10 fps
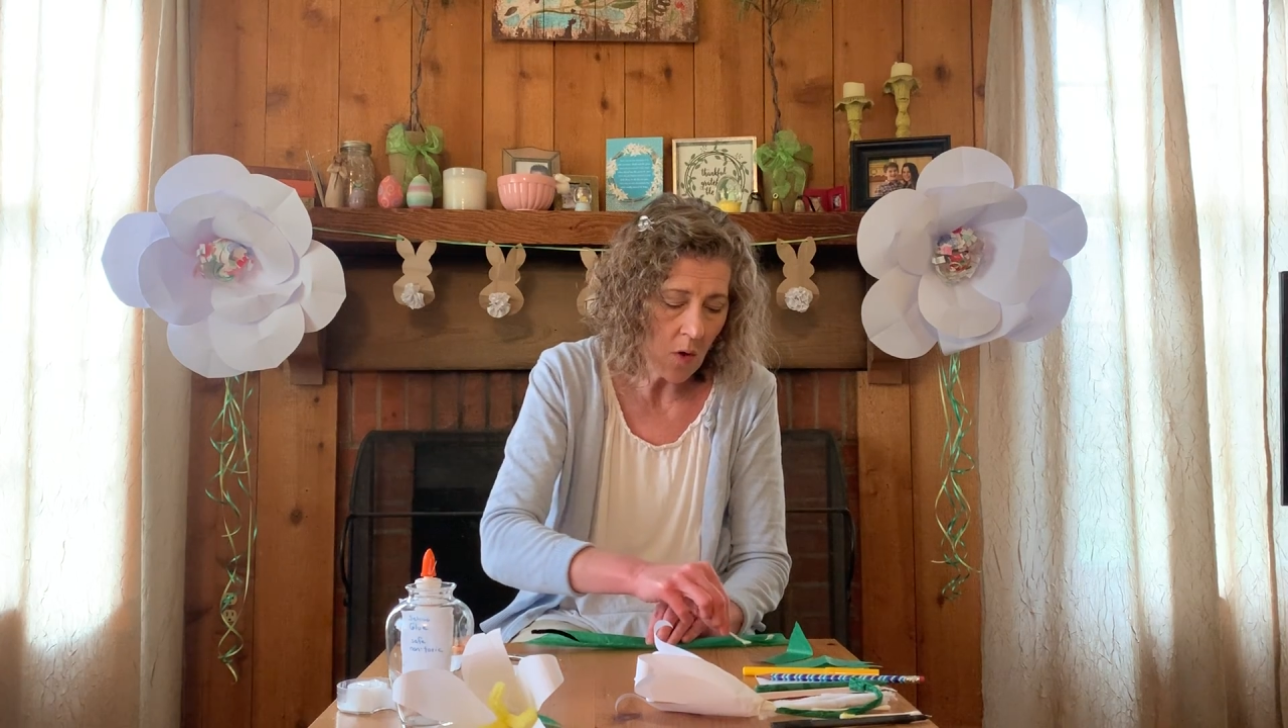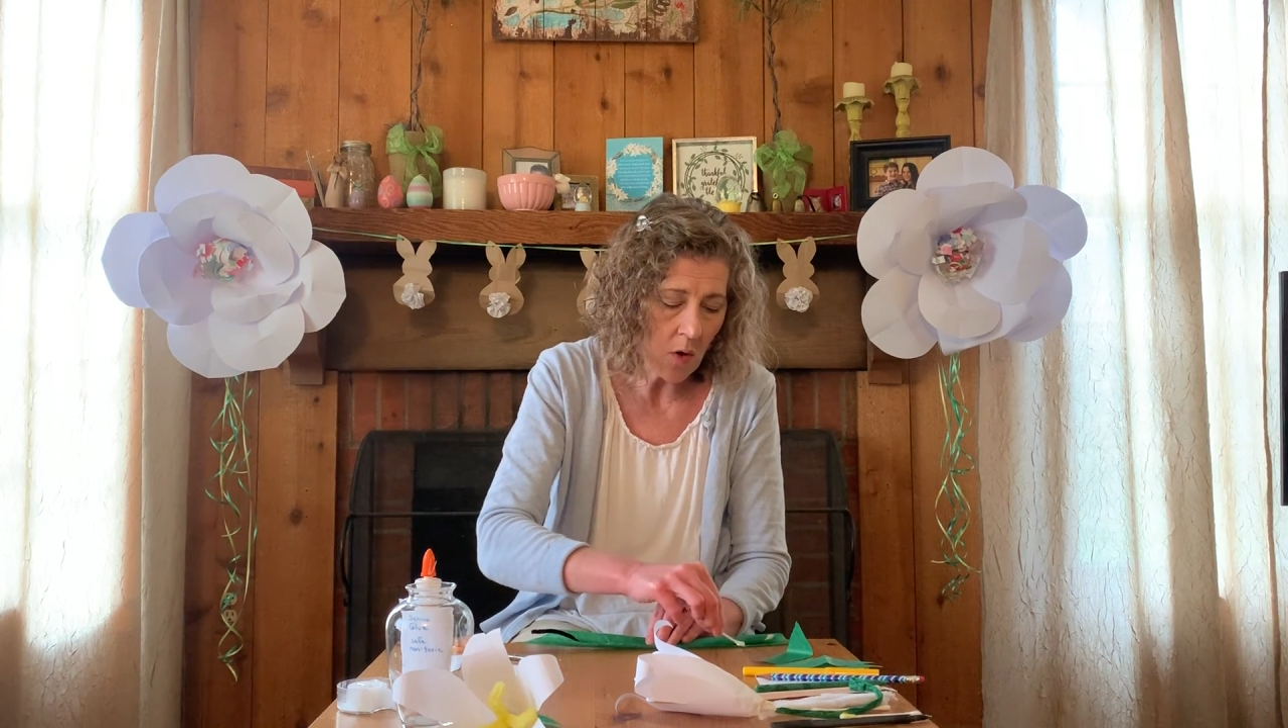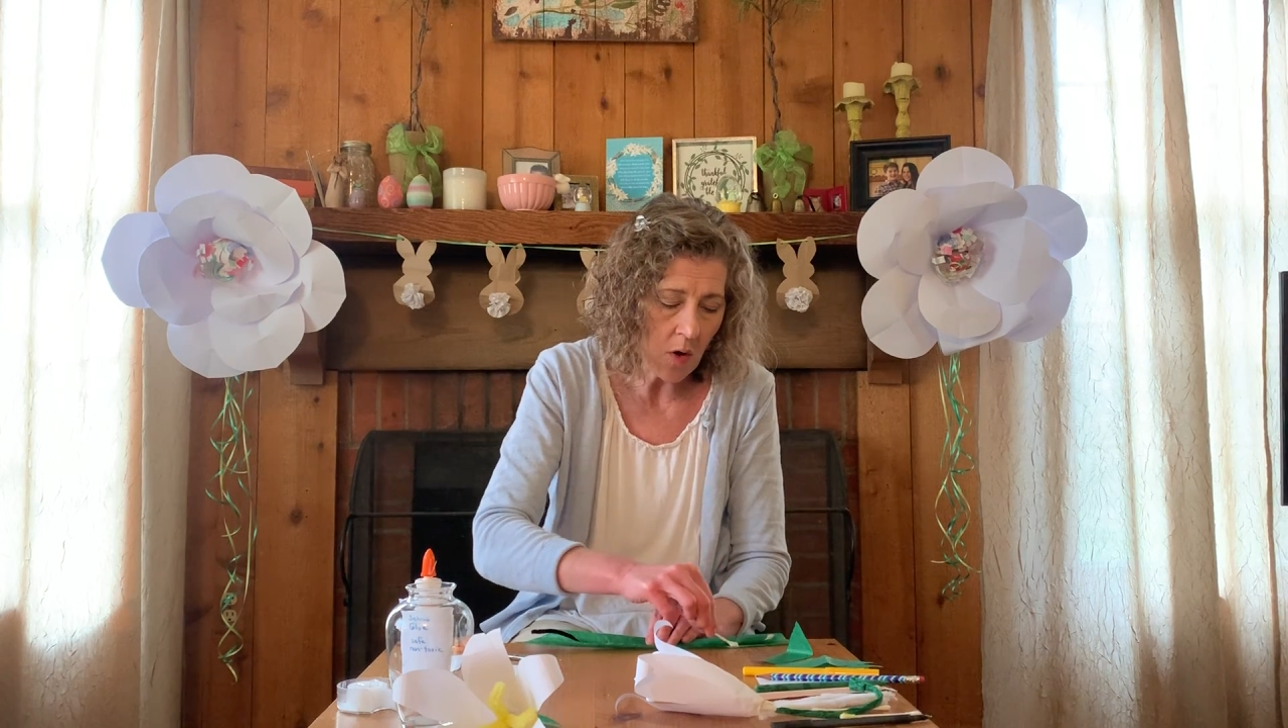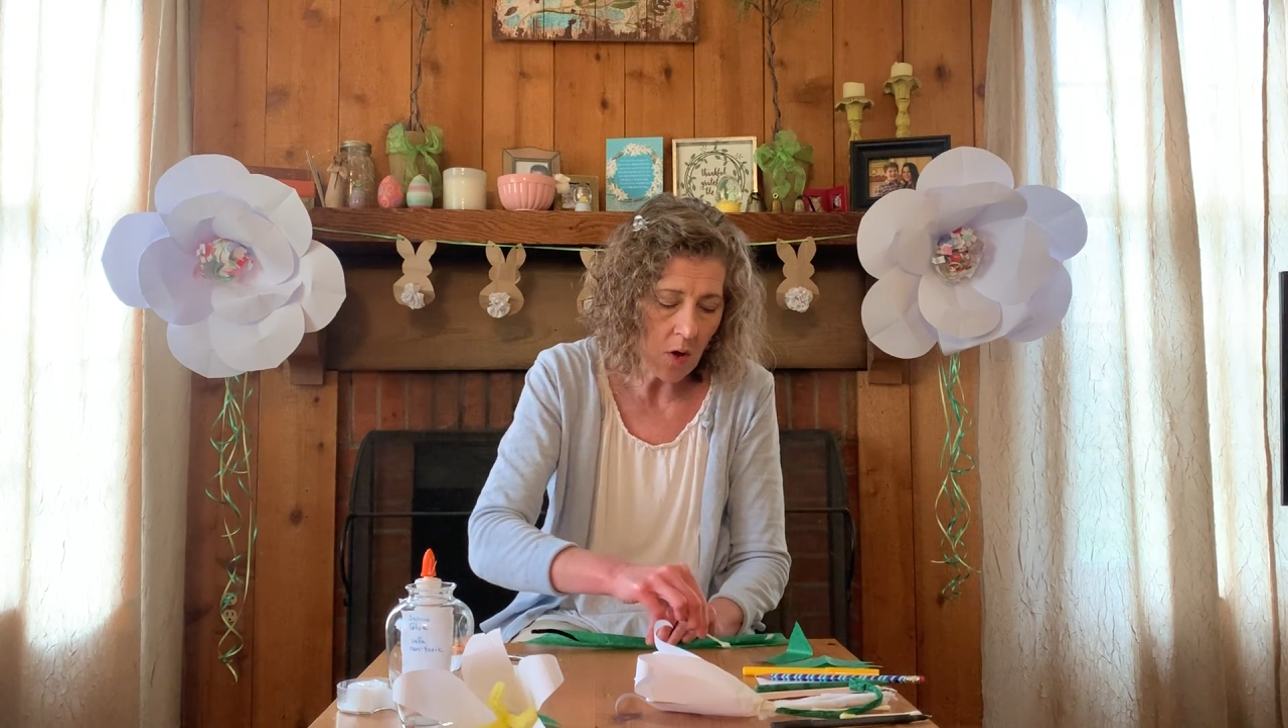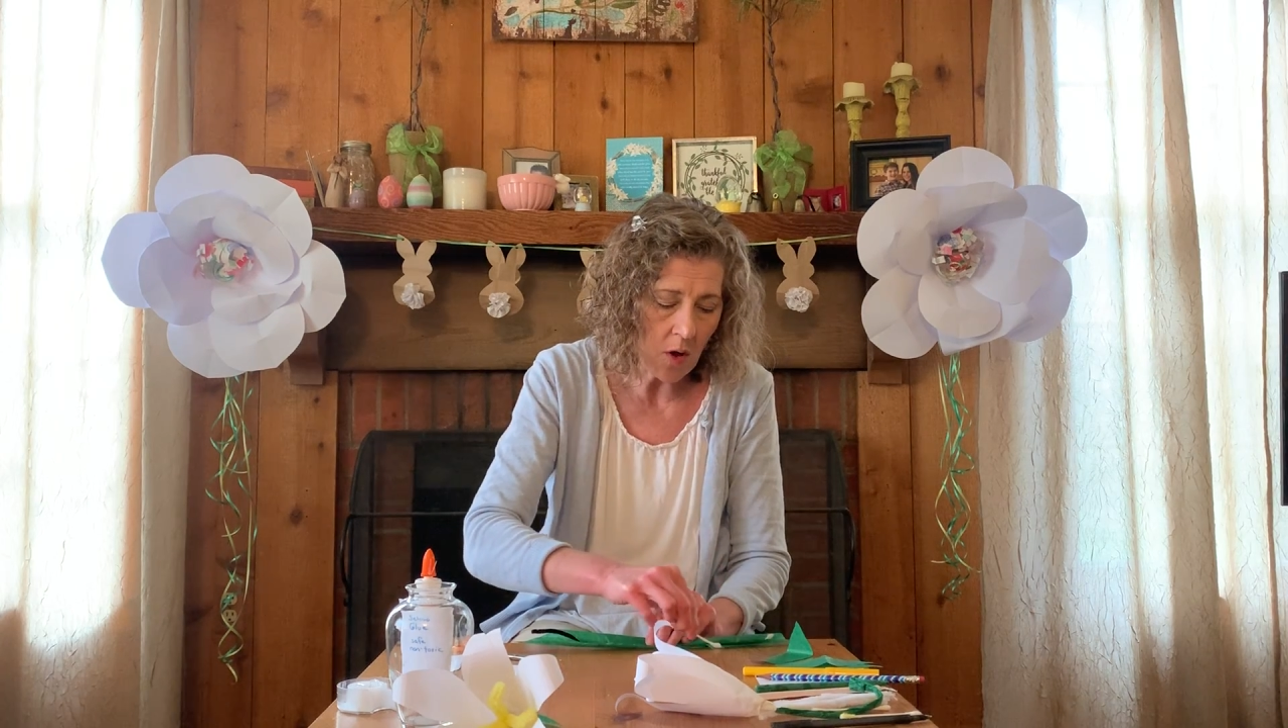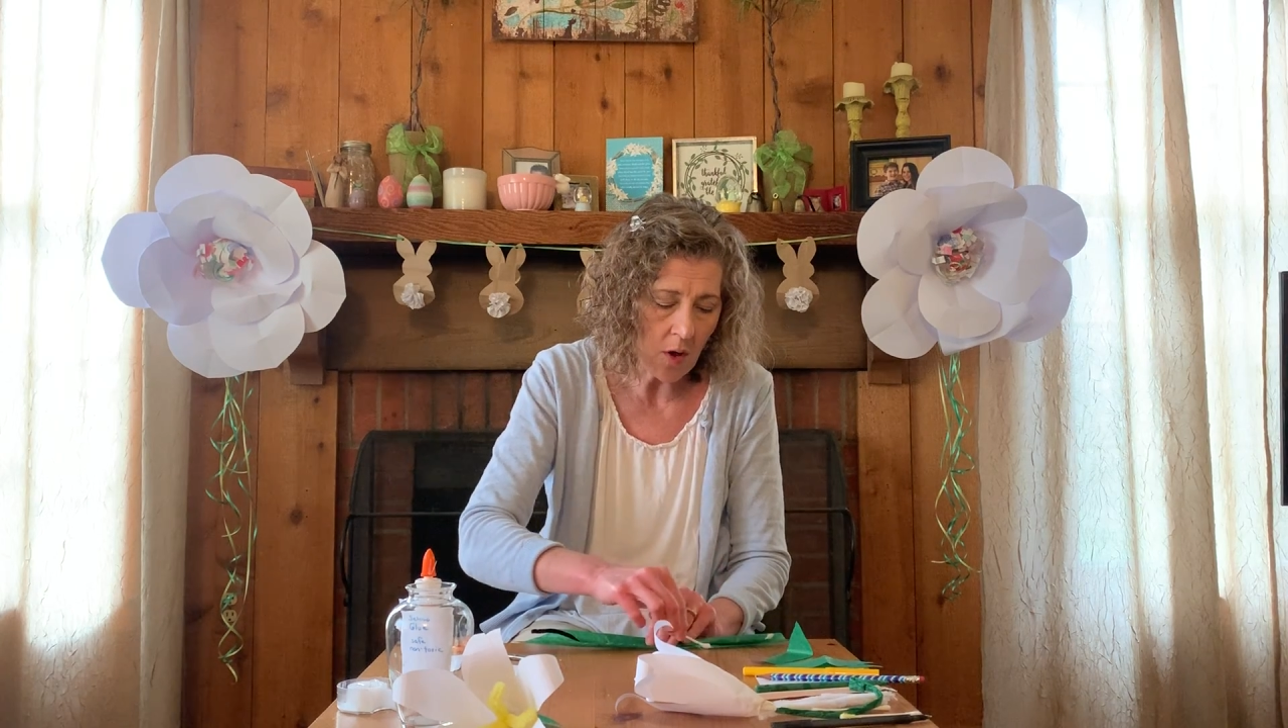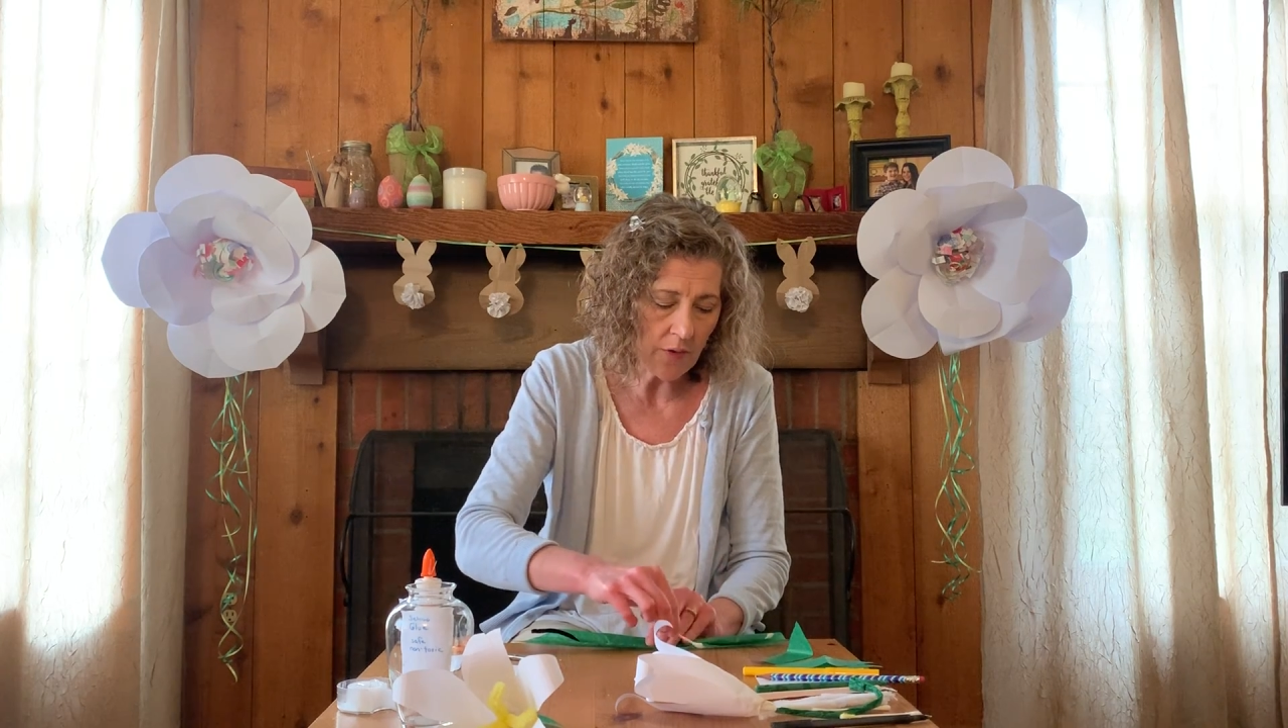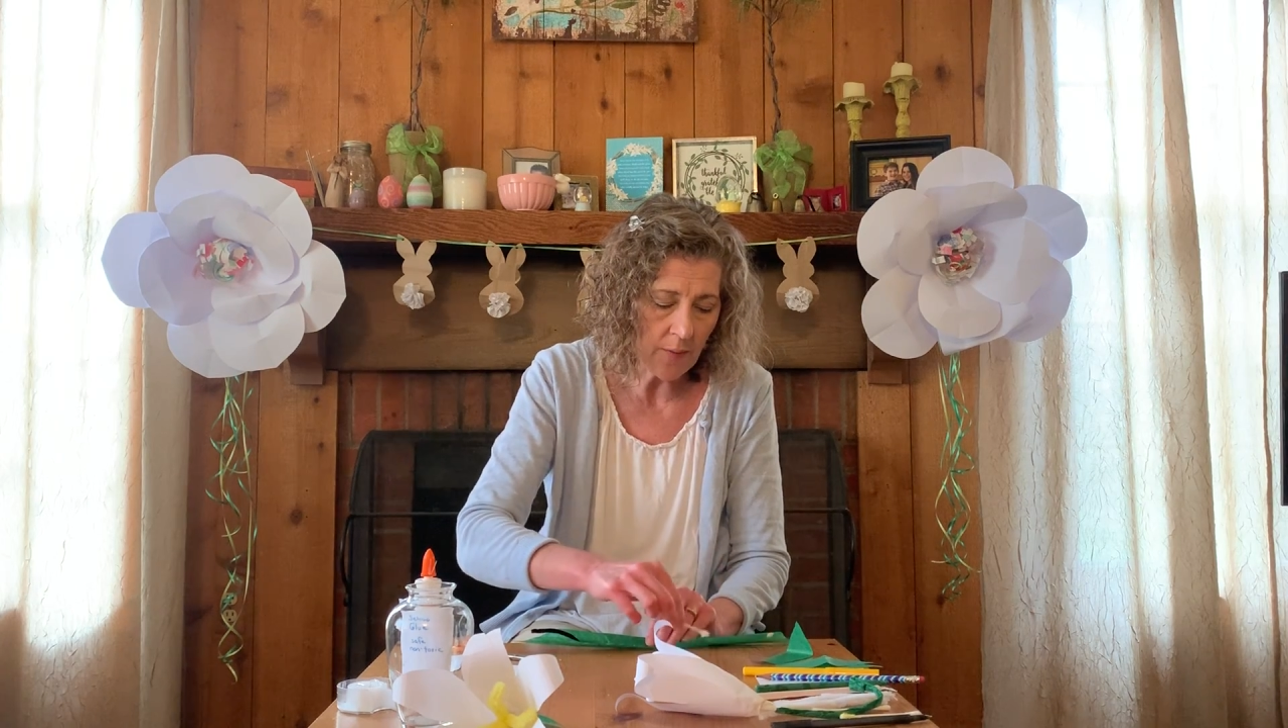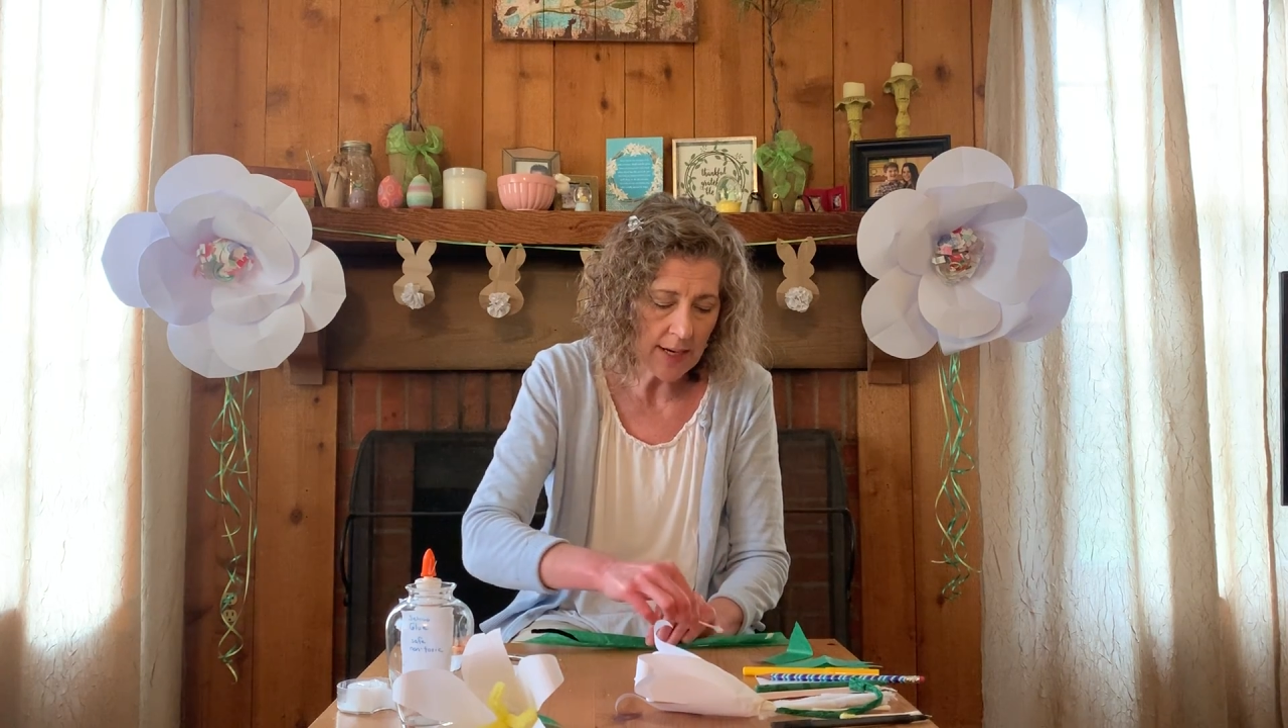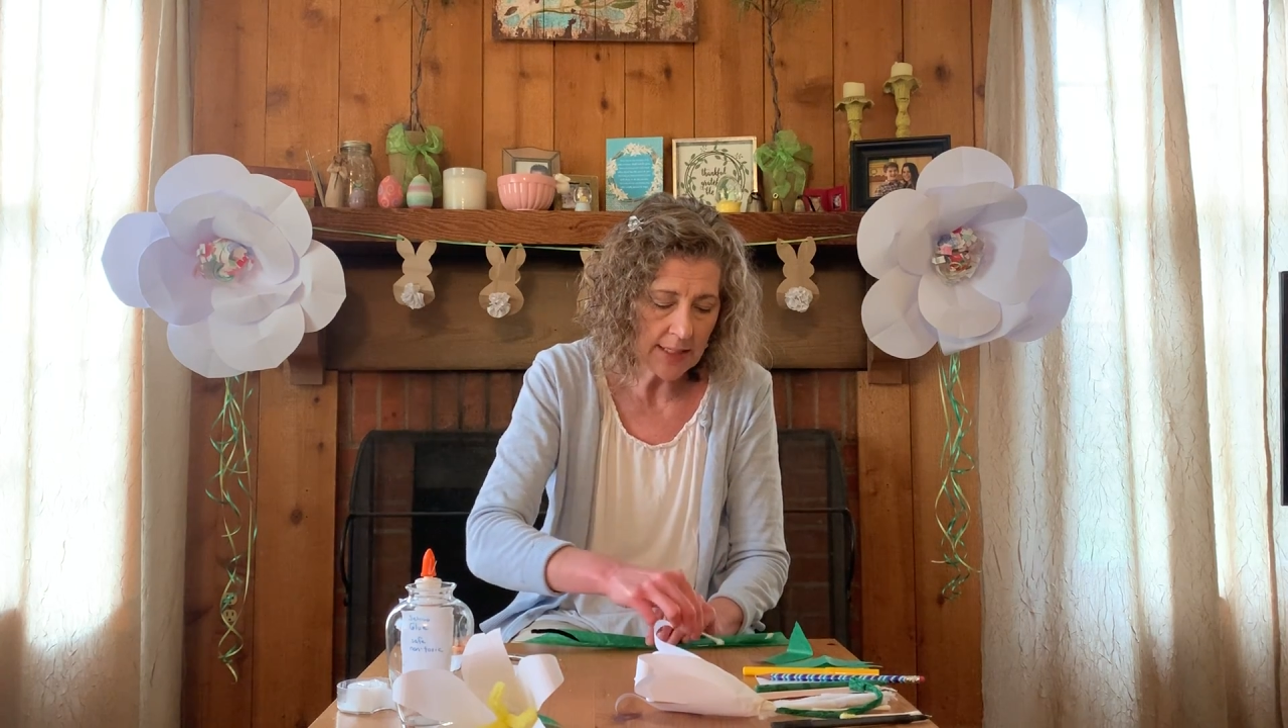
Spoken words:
all the way